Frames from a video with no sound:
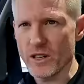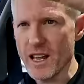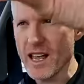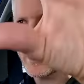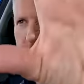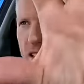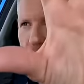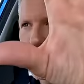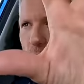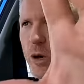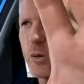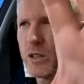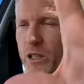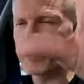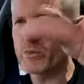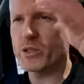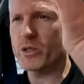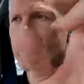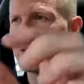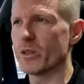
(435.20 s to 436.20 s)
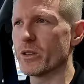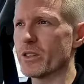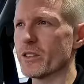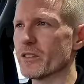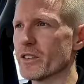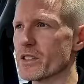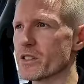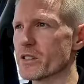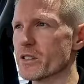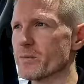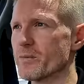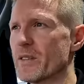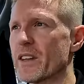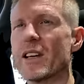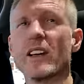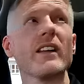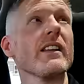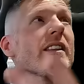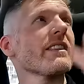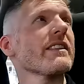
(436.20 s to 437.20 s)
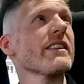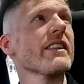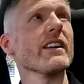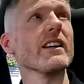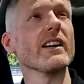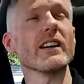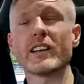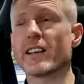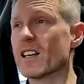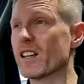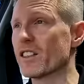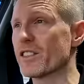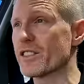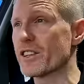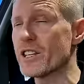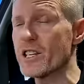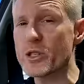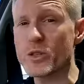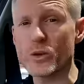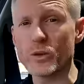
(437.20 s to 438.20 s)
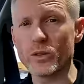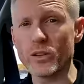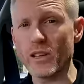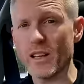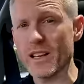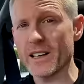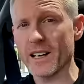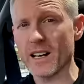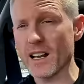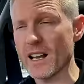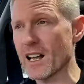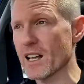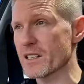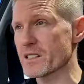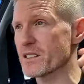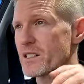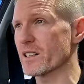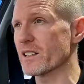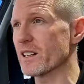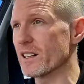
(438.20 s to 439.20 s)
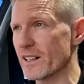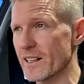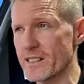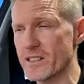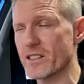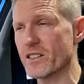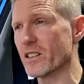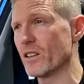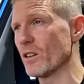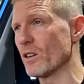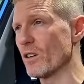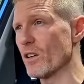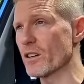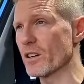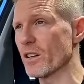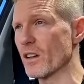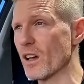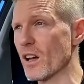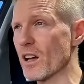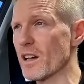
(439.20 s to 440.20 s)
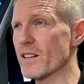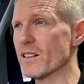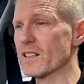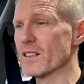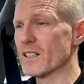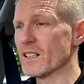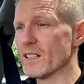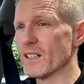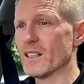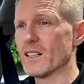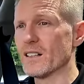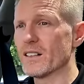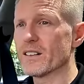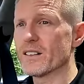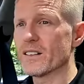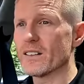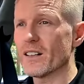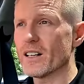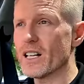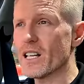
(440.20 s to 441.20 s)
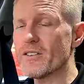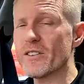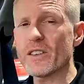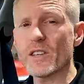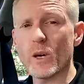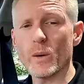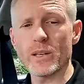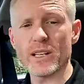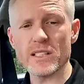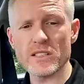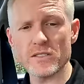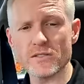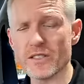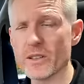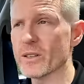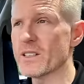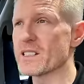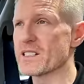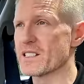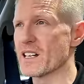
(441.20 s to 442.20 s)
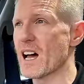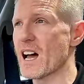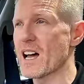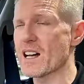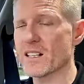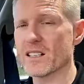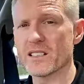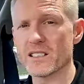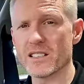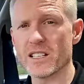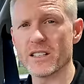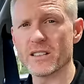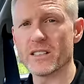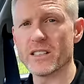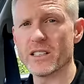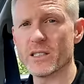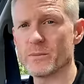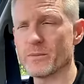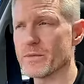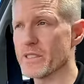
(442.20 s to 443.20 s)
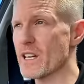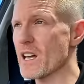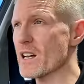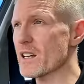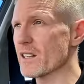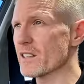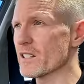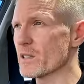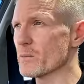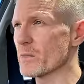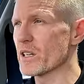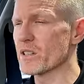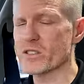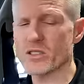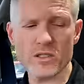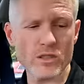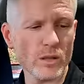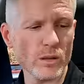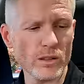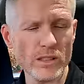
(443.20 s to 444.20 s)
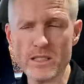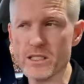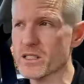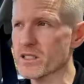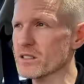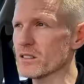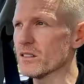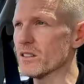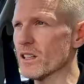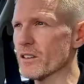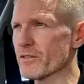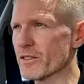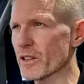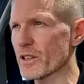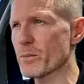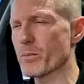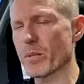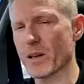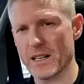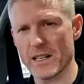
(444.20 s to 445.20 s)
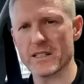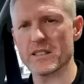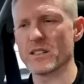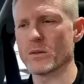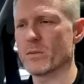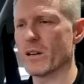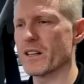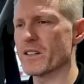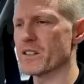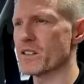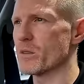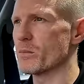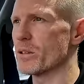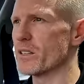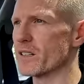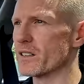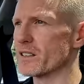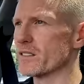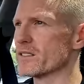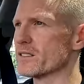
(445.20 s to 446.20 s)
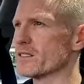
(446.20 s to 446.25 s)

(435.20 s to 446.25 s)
not hang low and obscure your vision the cathedral-like glass ceiling lets in a lot of light. Even though it has a very dark interior, darker than my soul, it's still a very pleasant place to be.